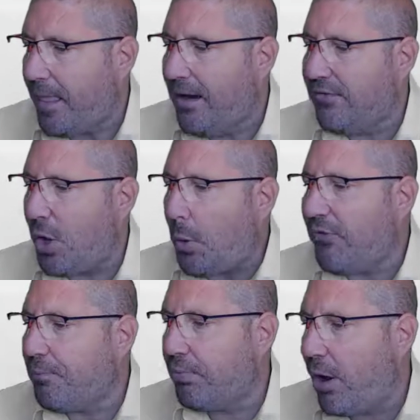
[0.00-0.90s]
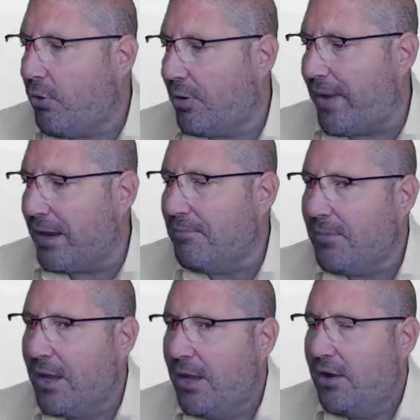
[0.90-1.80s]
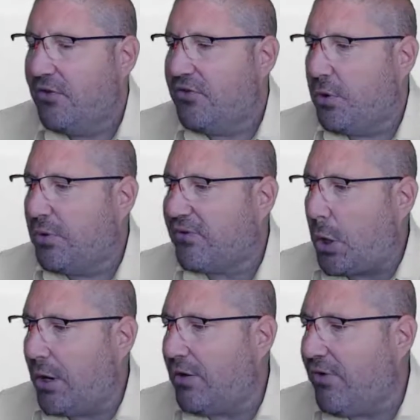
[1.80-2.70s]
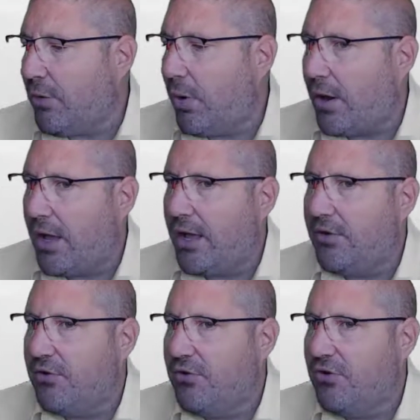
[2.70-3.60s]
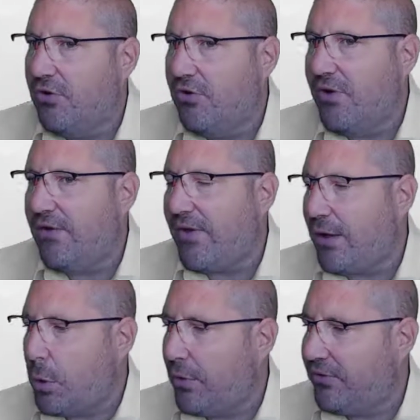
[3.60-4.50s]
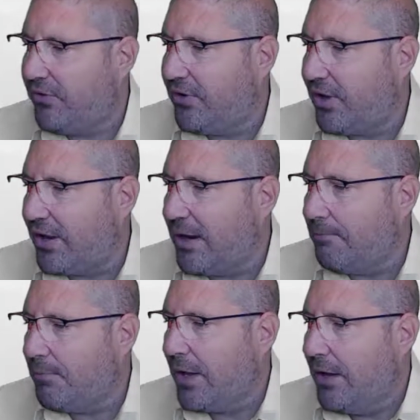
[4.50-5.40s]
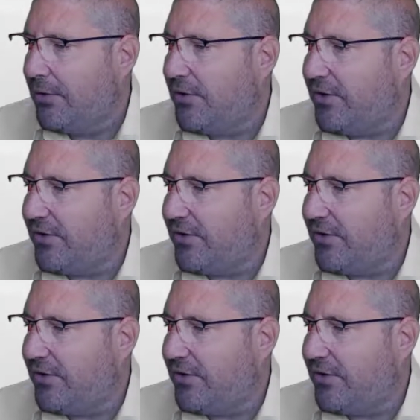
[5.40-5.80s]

In terms of programming, students are required during their course of study to